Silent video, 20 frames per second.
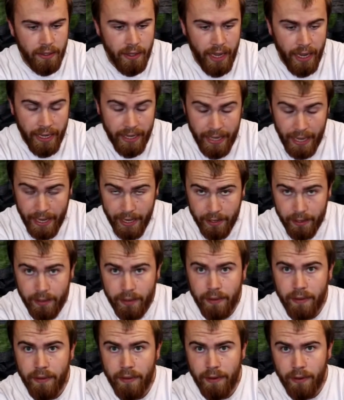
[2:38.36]
Again,
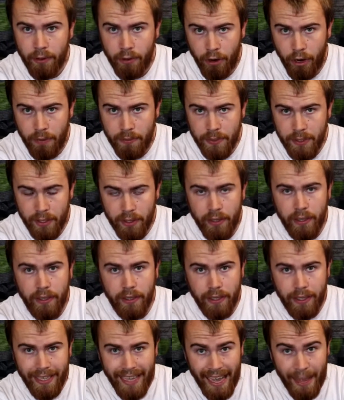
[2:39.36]
chrome socket
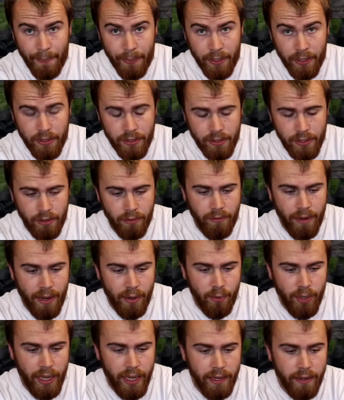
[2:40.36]
can't be used on a
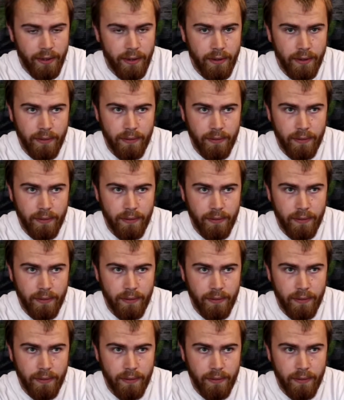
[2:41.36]
rattle gun,